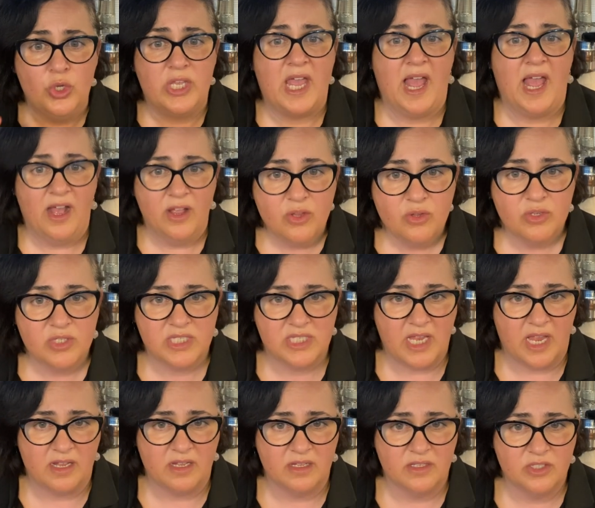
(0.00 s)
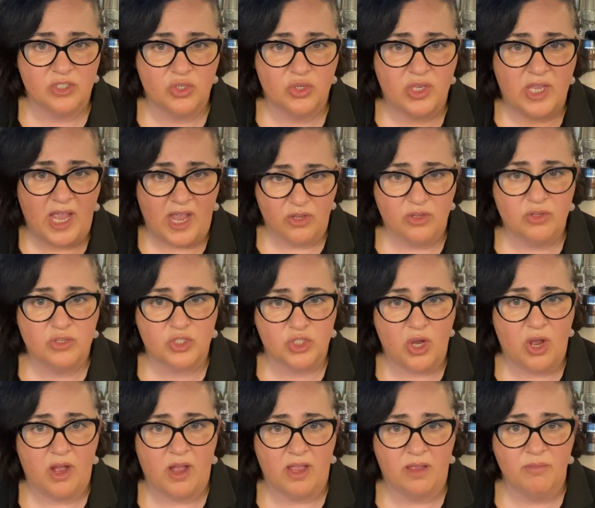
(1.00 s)
count your seconds, you count your
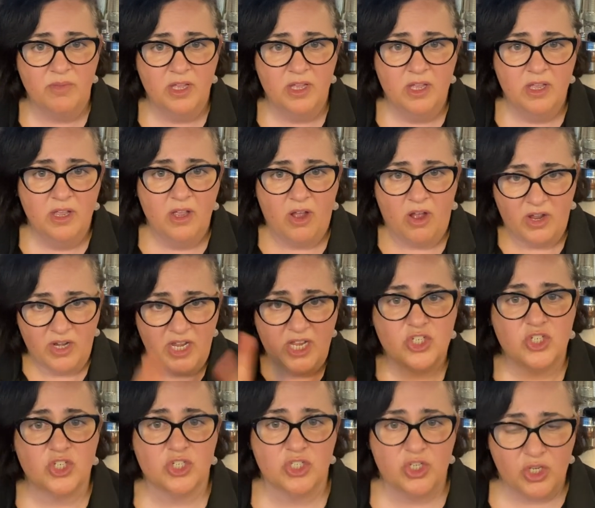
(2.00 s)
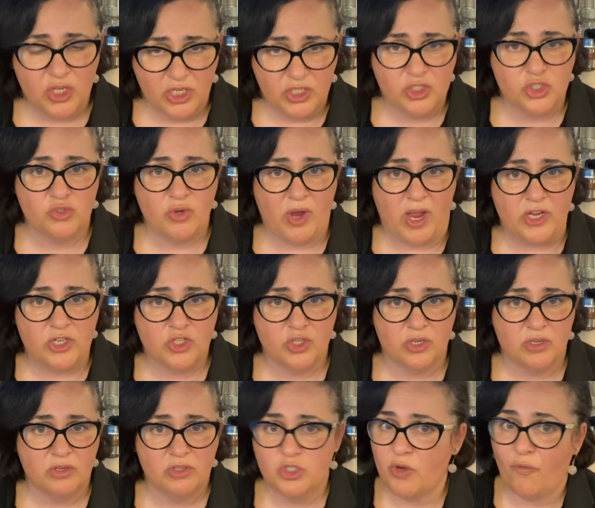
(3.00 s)
time on each
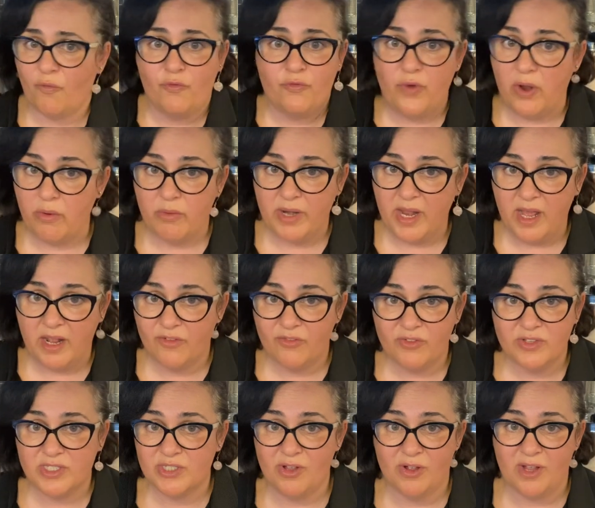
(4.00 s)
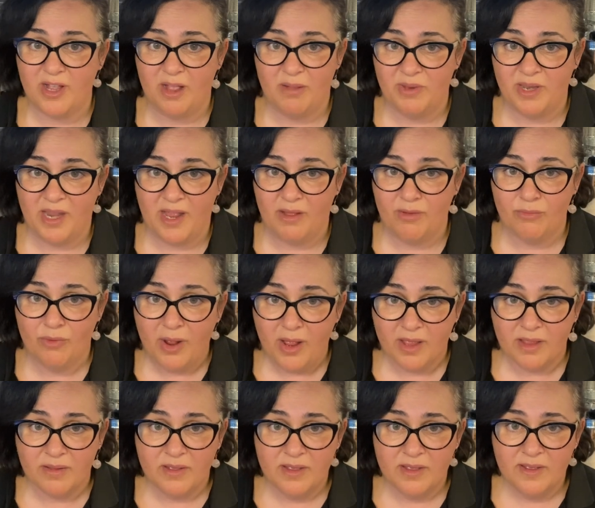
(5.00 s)
extraction, you should throw it out if it's not coming out
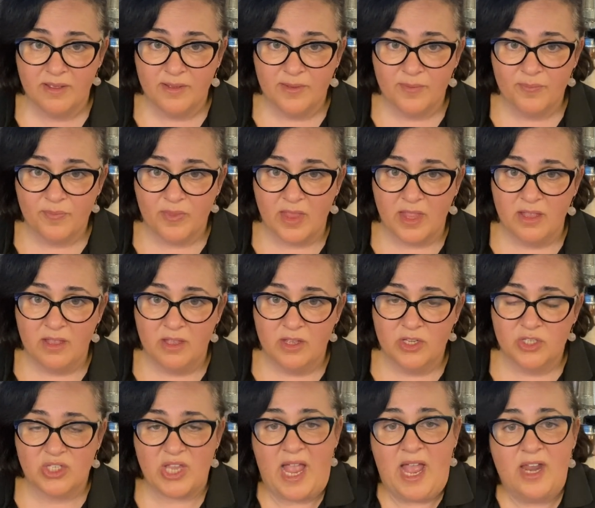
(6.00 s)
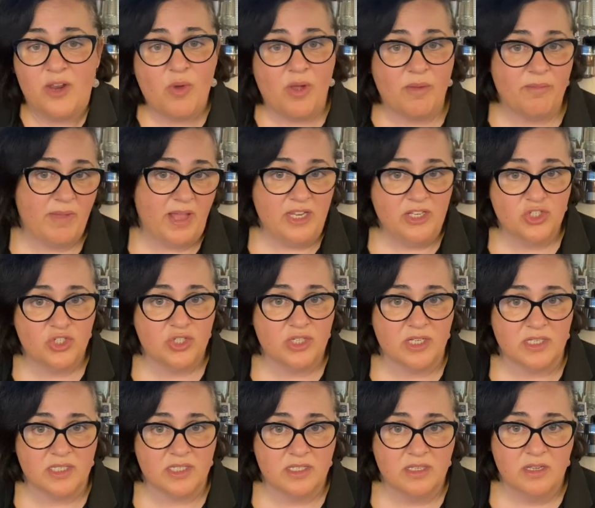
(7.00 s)
right. So how do I manage
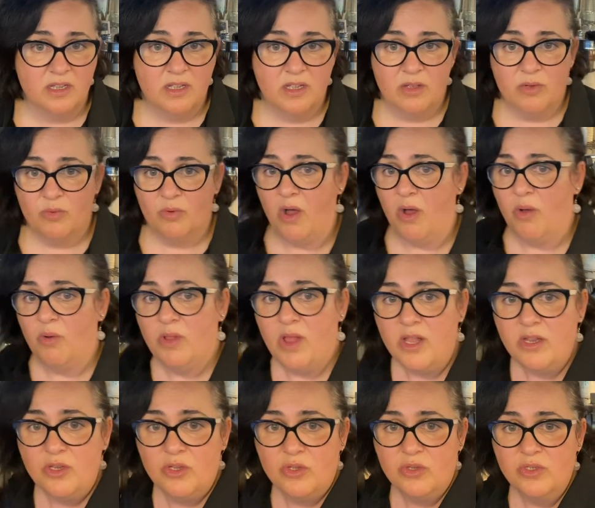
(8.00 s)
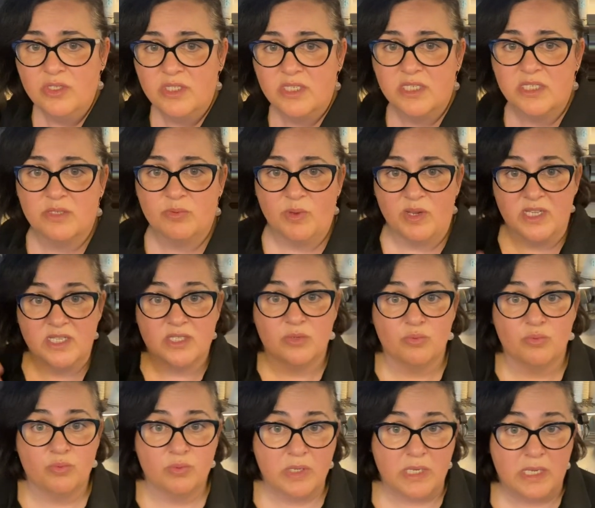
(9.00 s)
this? Well, I'll only use this when it's
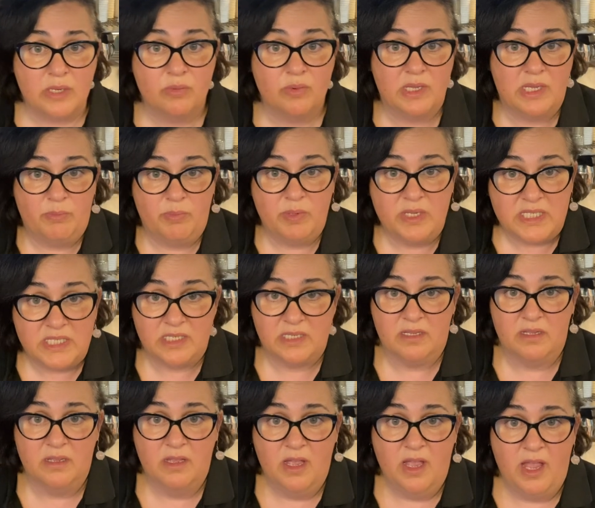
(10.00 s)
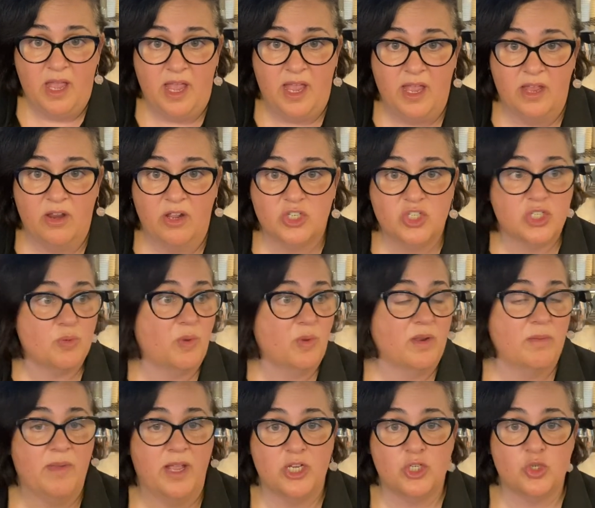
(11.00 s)
really, really busy, and I just want
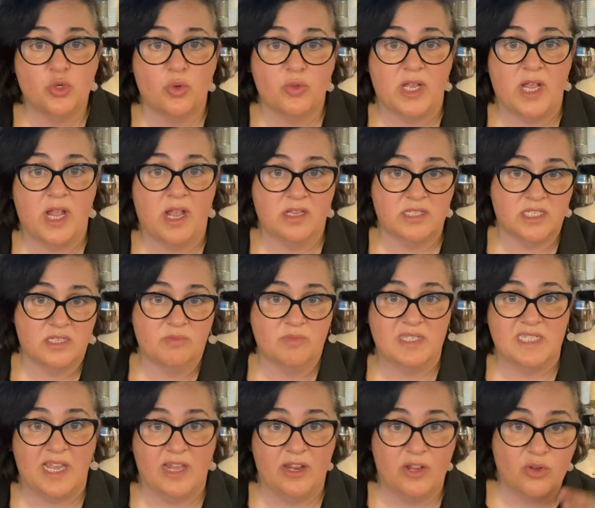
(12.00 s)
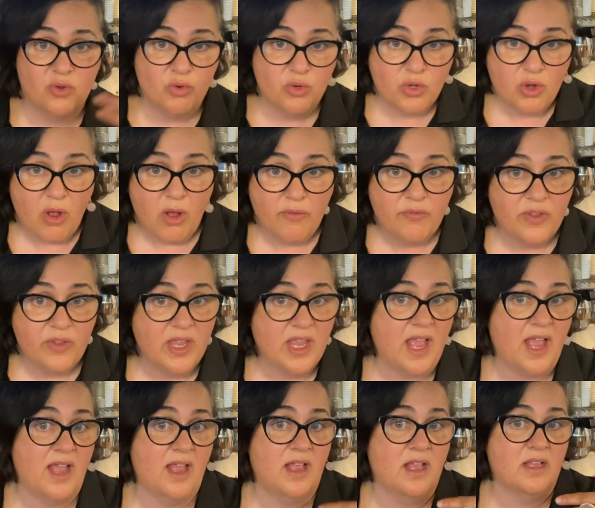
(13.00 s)
to make sure the customers get a good coffee
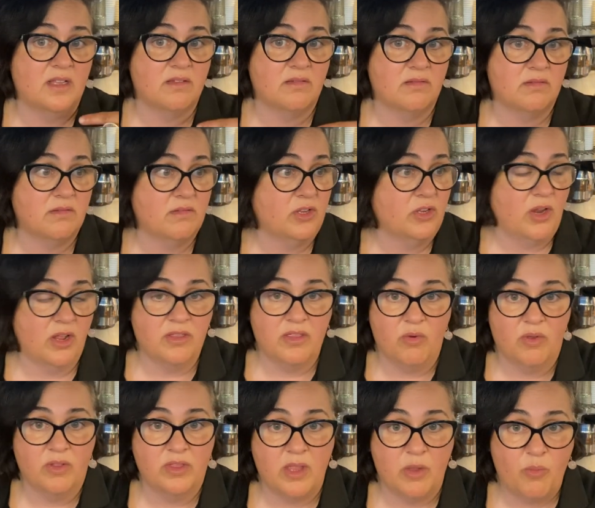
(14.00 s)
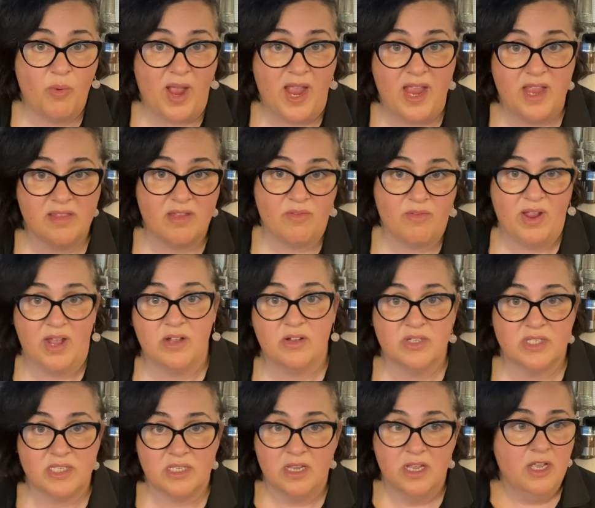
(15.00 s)
and, you know, they're on their way, they're out,
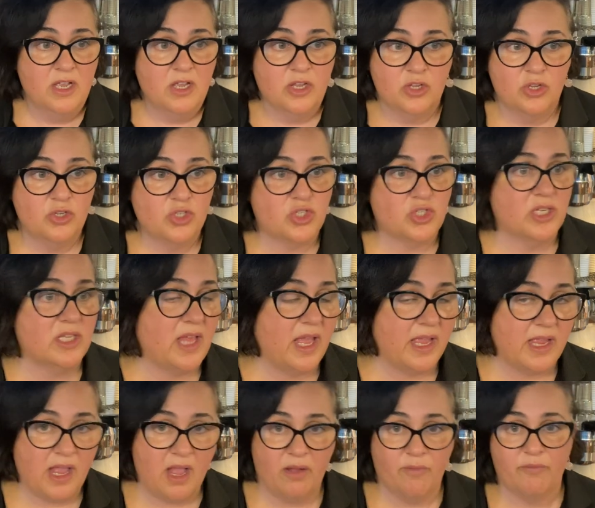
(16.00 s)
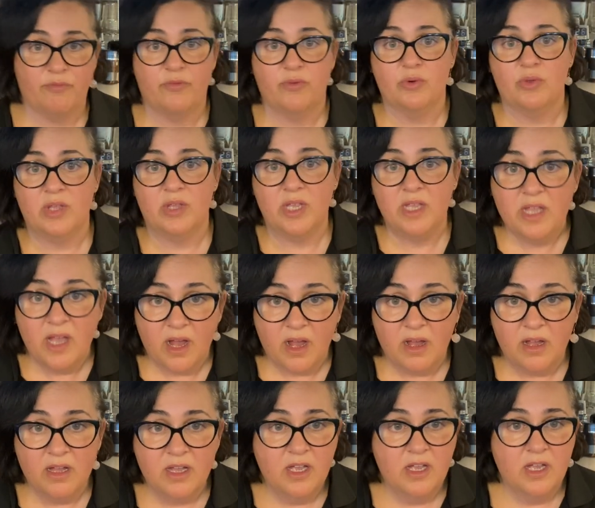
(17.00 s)
because usually they come through
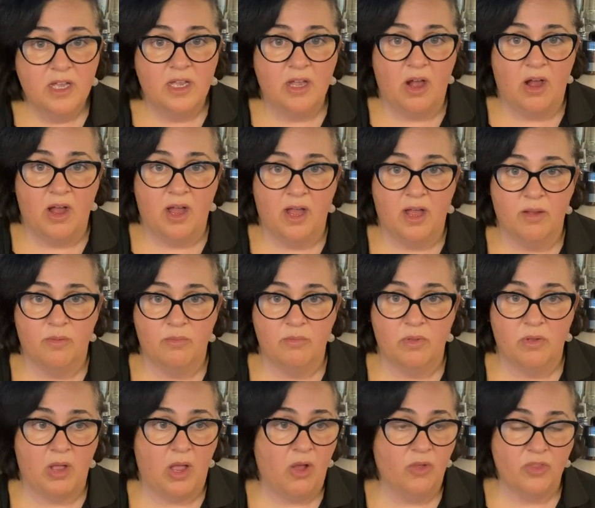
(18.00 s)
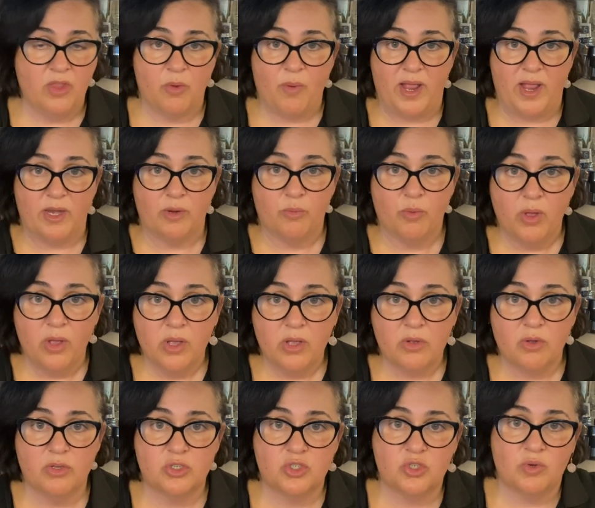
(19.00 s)
here on their way to
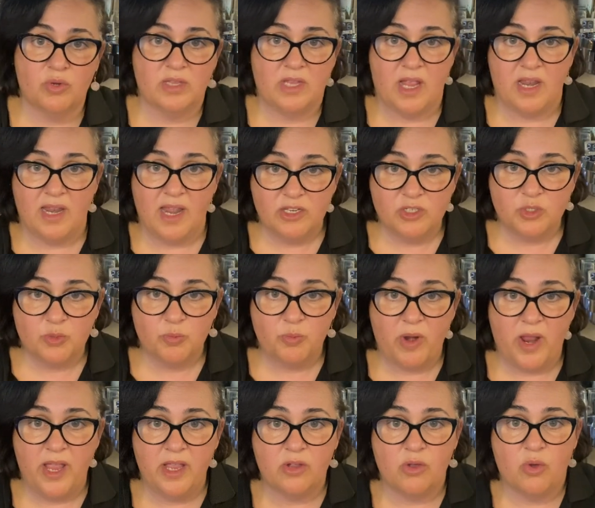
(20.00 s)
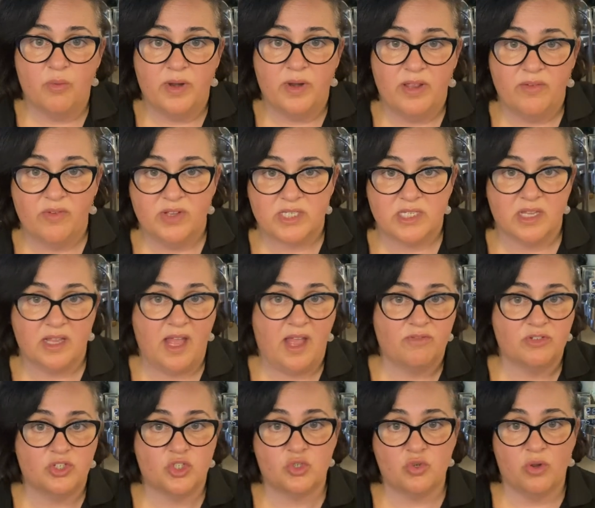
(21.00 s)
work or during their lunch break or whatever, so they
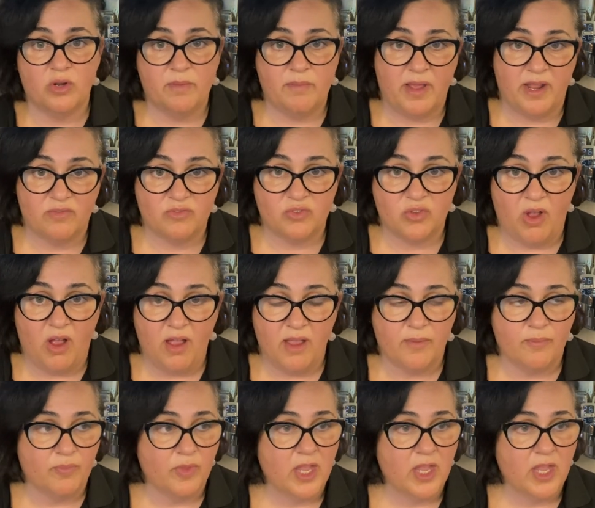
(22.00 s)
have a short amount of time,